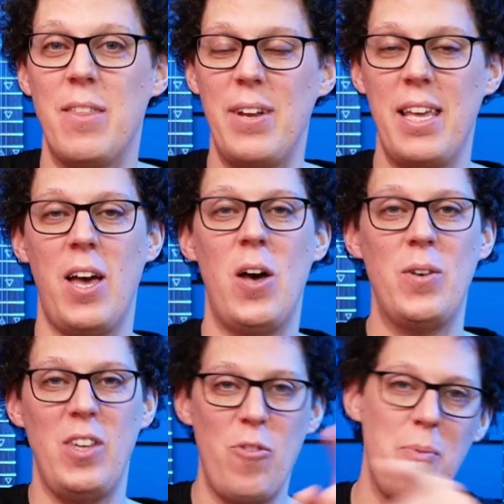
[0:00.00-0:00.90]
the video.
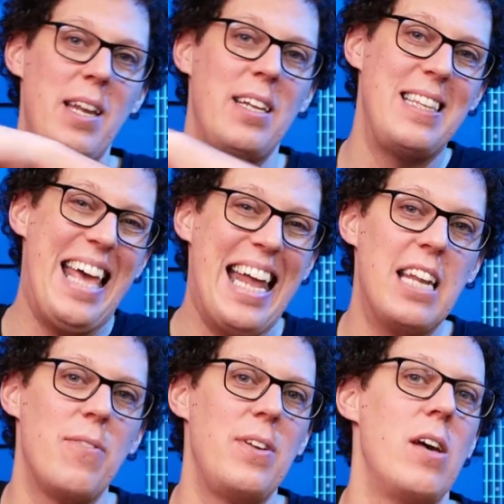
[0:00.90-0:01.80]
You've made it to the end
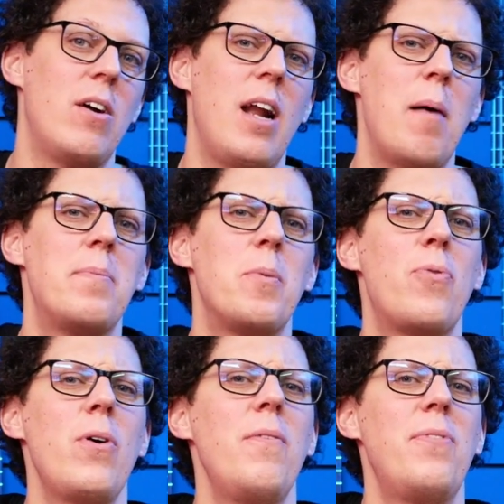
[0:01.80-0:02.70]
of the video club. To
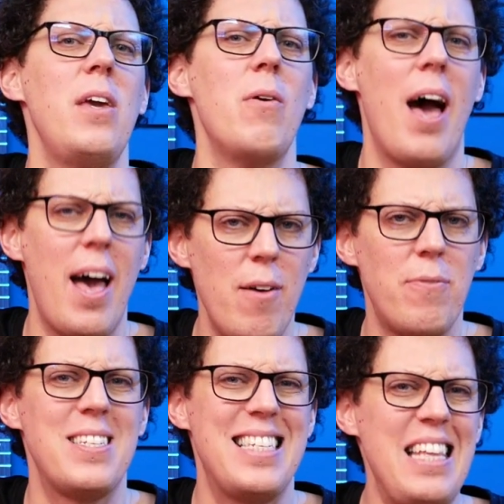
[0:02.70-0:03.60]
prove that you
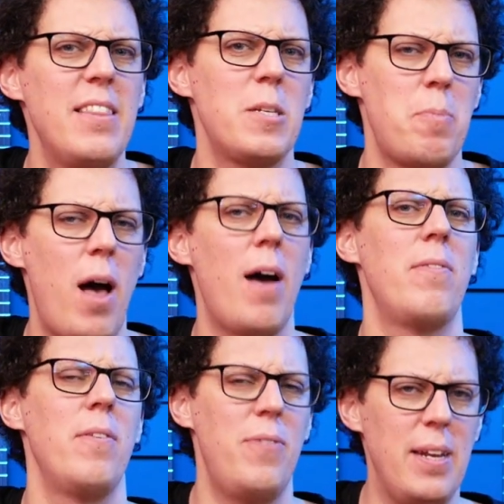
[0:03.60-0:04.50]
have seen this part
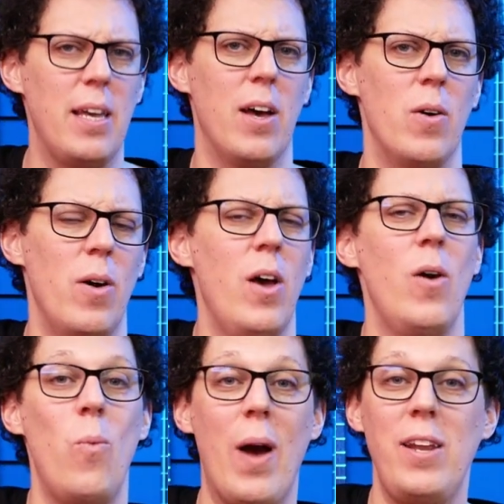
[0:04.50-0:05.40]
of the video,
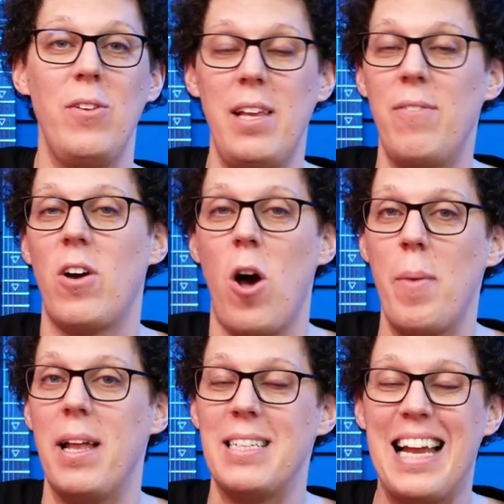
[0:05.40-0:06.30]
when you leave a
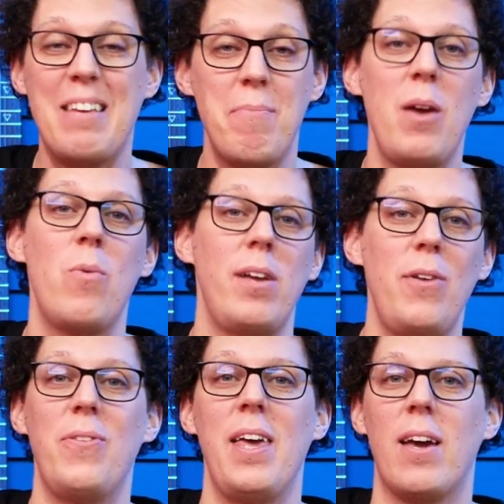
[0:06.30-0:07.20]
comment telling me what
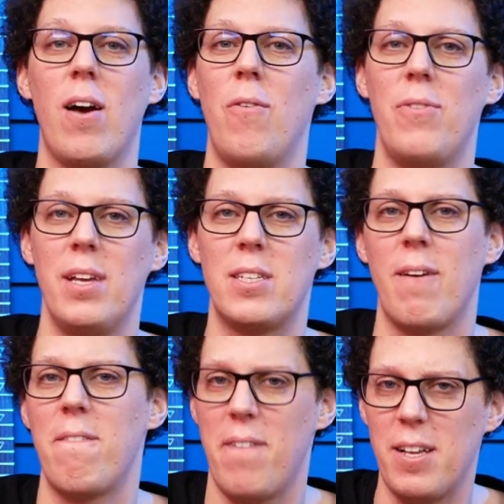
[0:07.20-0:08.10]
you think of this
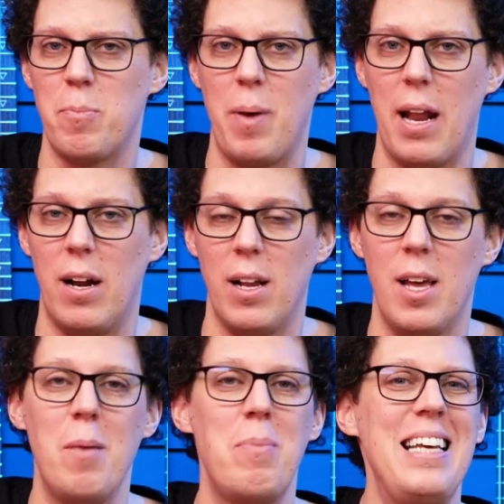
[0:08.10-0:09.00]
fuzz pedal,
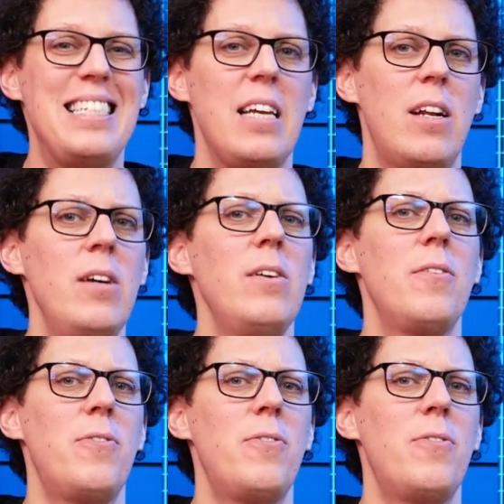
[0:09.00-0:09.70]
please include the